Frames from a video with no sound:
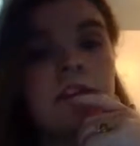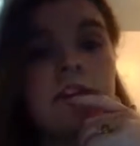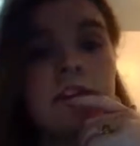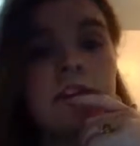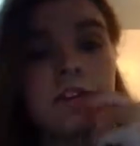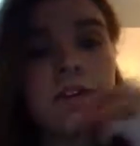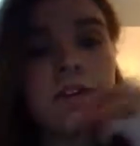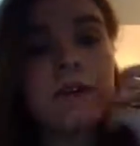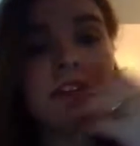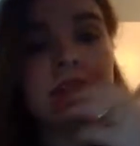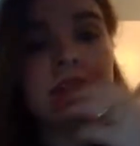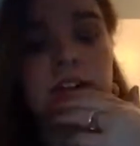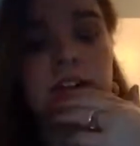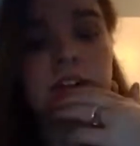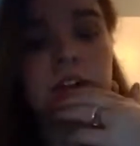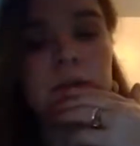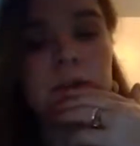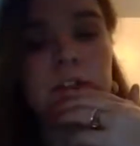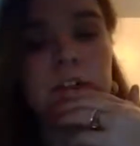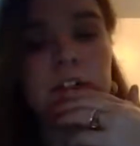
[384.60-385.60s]
So I basically
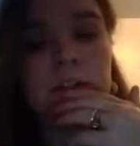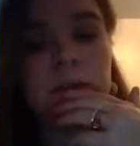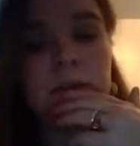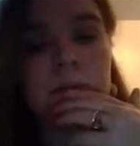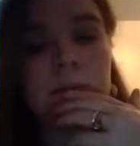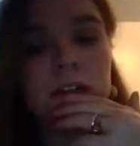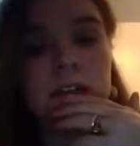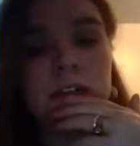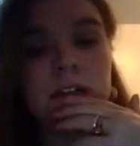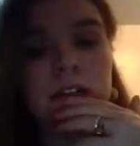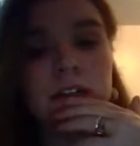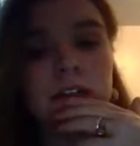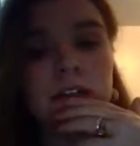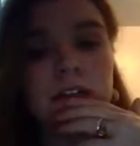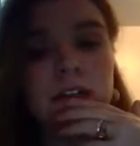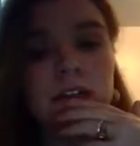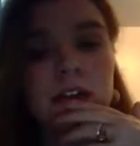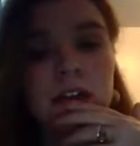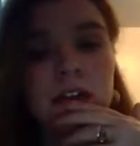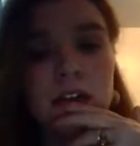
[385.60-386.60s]
told him,
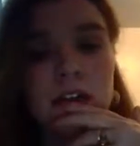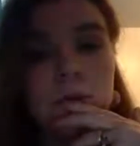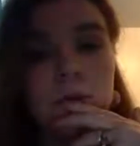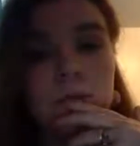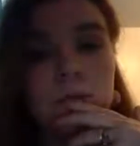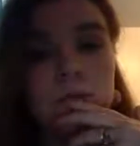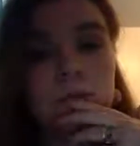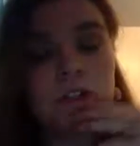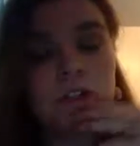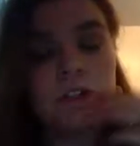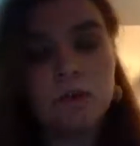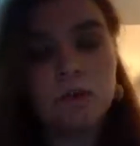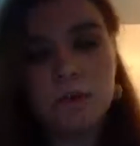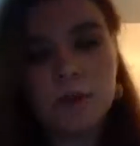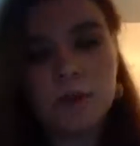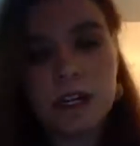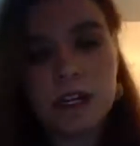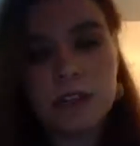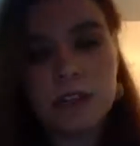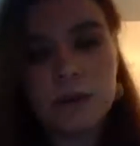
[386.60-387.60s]

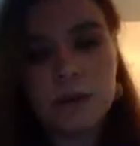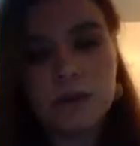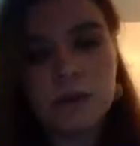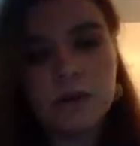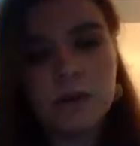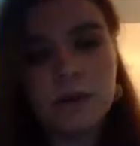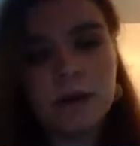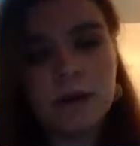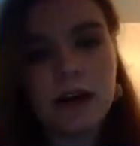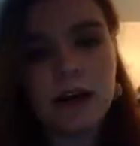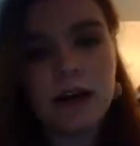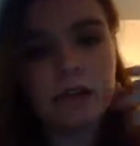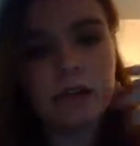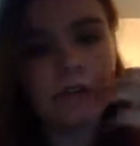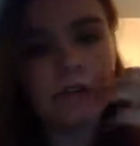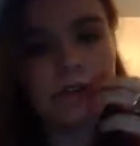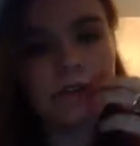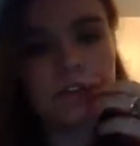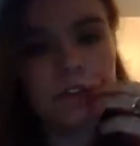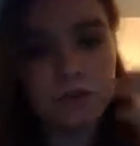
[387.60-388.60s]
what I knew about
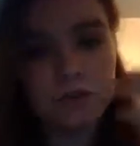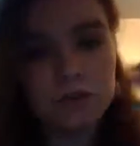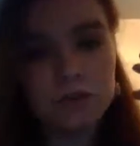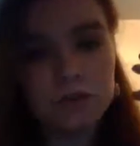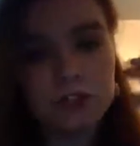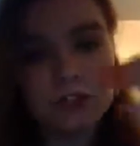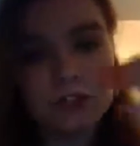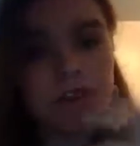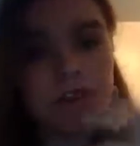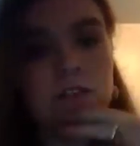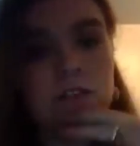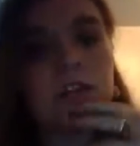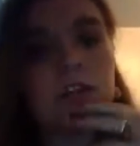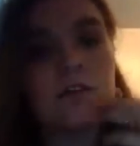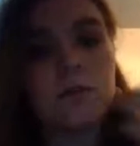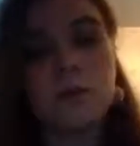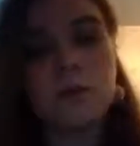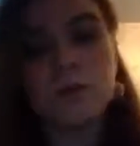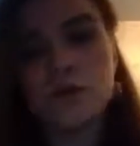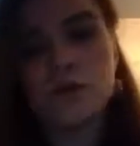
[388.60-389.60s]
children and their
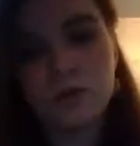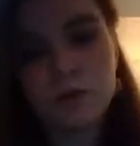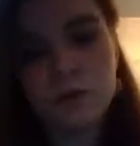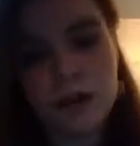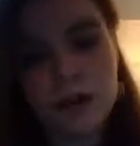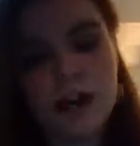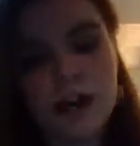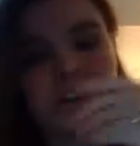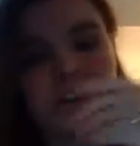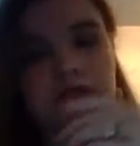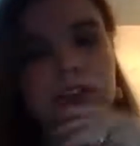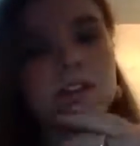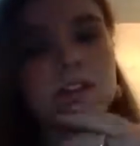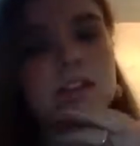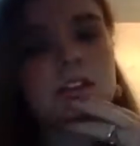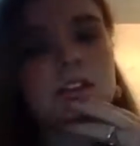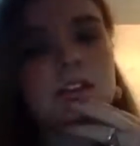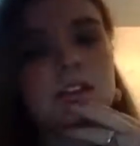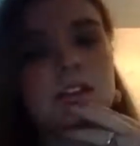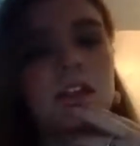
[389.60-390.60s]
emotional
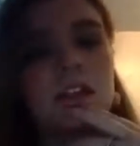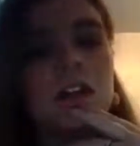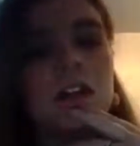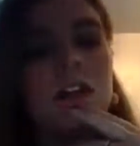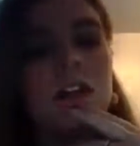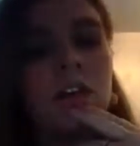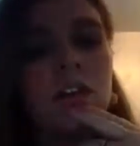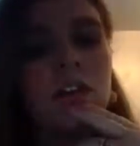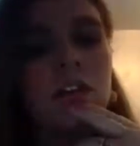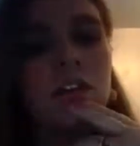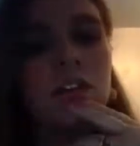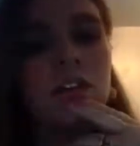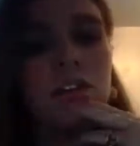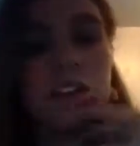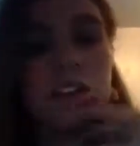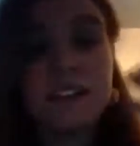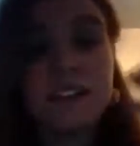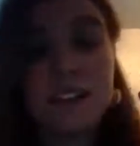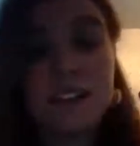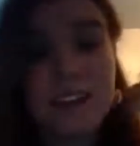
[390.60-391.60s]
reactions and
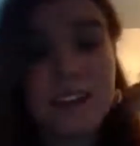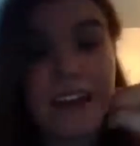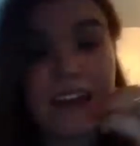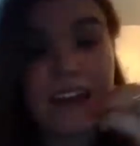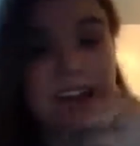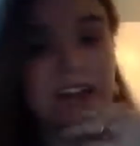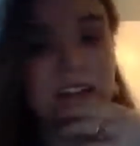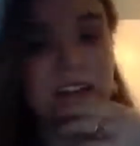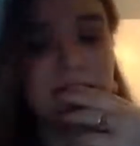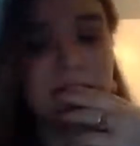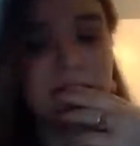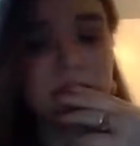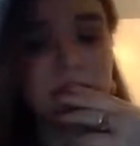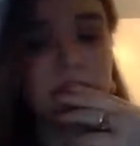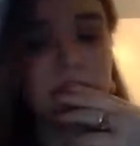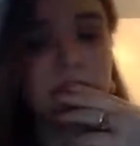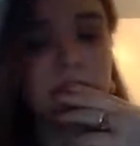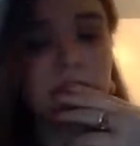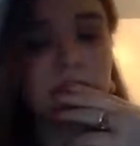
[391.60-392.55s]
things like that. And